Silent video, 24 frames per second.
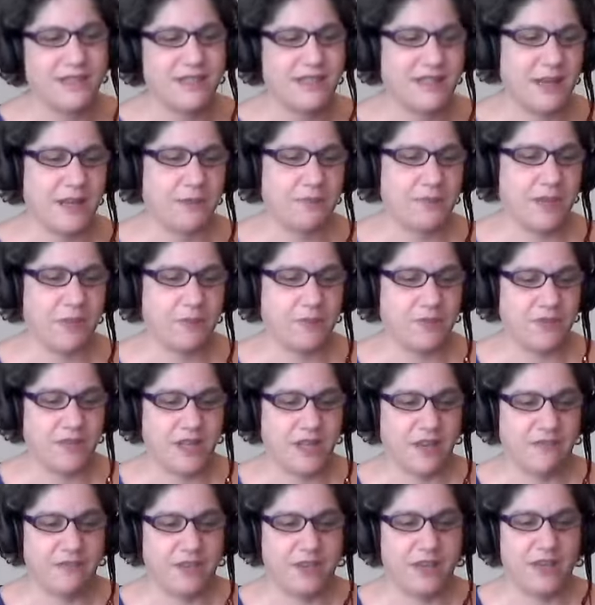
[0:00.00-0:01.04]
And step number
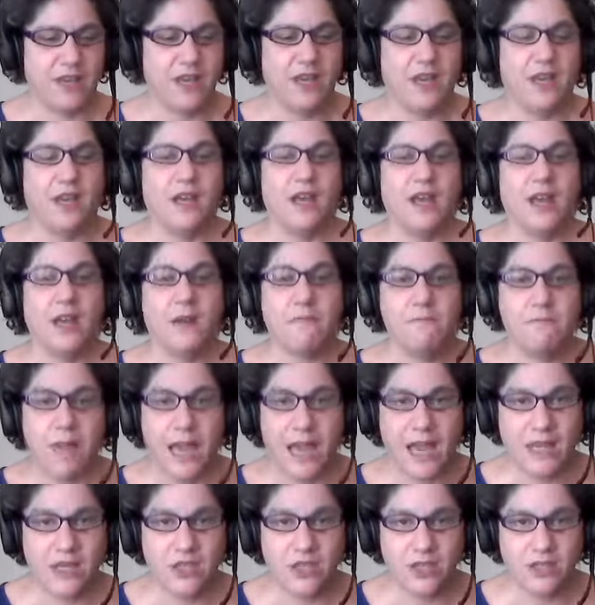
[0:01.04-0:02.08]
7,
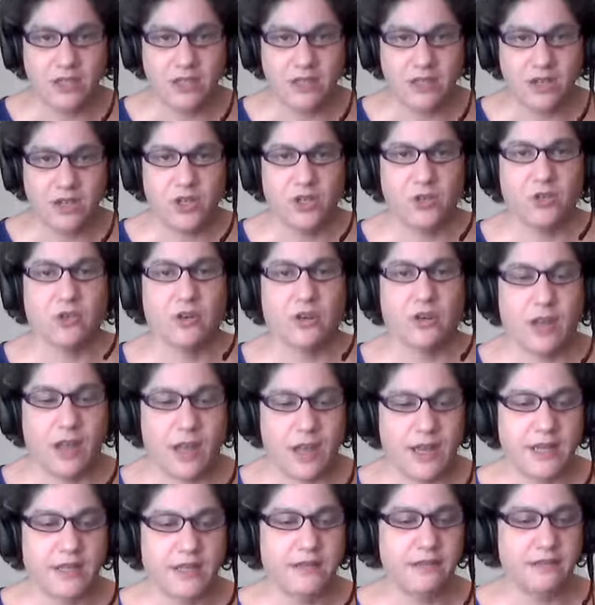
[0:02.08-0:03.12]
imagine you're an
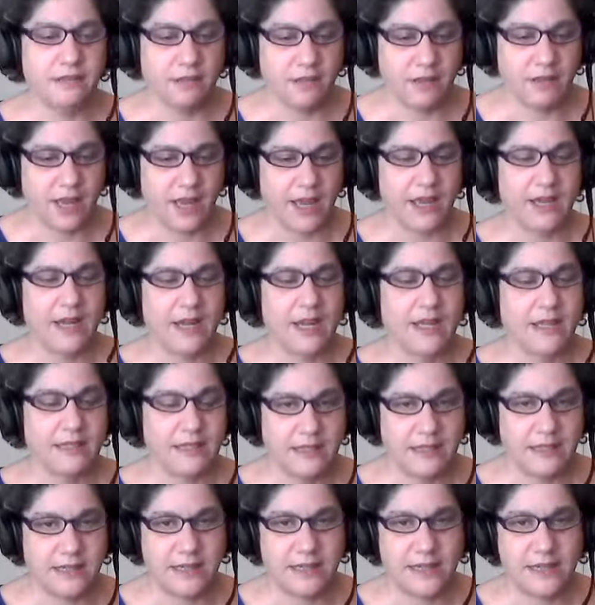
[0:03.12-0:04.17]
ideal client and
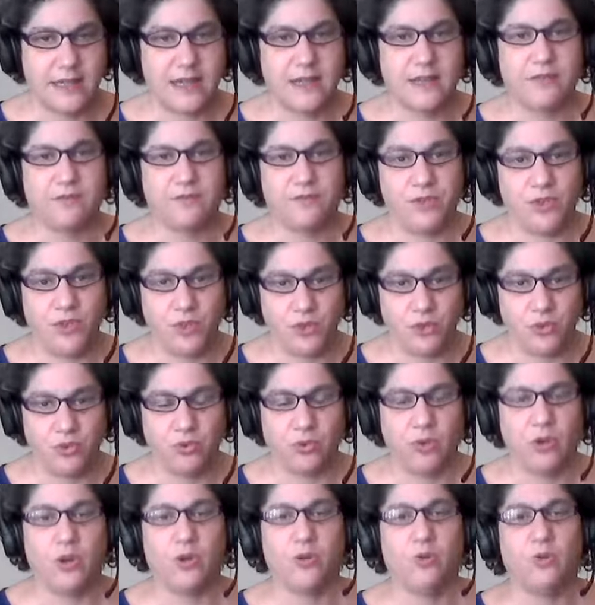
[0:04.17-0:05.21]
see if
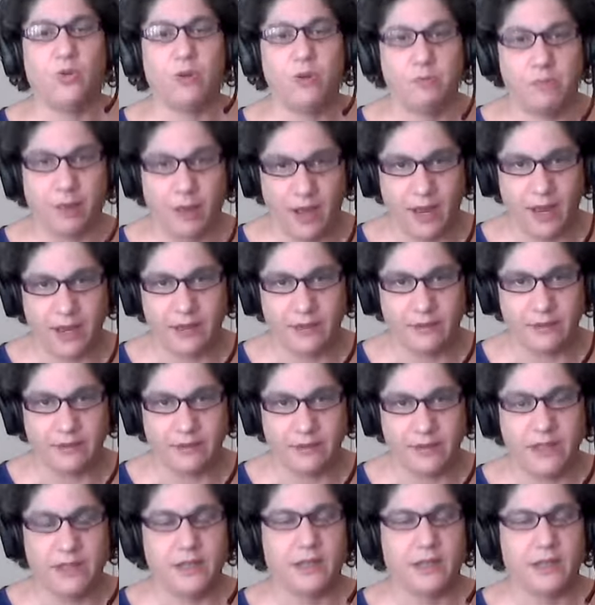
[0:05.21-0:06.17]
you would buy it.